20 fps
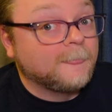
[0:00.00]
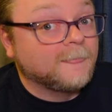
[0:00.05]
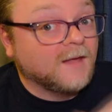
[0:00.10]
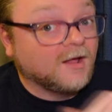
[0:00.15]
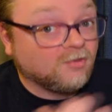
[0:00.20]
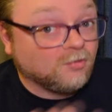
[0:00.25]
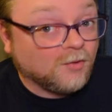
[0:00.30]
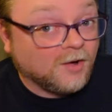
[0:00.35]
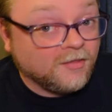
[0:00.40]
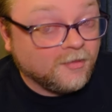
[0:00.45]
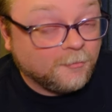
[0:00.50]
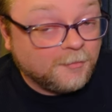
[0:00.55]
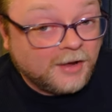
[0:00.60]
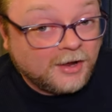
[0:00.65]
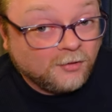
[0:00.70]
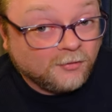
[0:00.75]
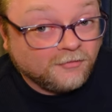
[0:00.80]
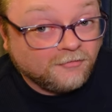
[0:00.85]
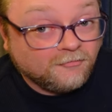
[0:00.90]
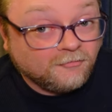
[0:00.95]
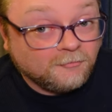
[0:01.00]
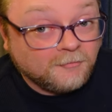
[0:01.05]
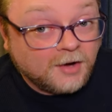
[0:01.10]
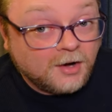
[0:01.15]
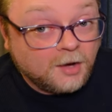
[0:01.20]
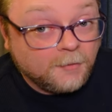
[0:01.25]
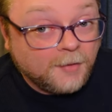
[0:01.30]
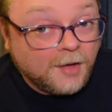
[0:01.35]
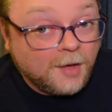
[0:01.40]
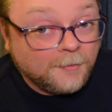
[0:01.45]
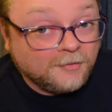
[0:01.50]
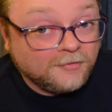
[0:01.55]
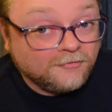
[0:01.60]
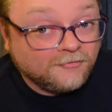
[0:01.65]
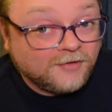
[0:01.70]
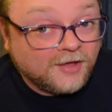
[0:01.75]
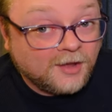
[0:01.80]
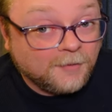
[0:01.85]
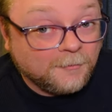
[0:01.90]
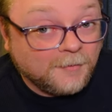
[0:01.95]
That's why the penguins from Mary
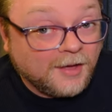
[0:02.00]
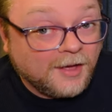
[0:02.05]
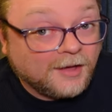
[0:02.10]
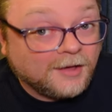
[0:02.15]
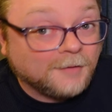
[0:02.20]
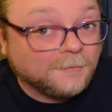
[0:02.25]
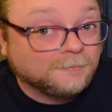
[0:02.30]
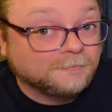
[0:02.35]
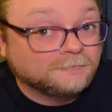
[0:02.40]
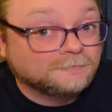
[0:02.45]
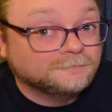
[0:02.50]
Poppins came back.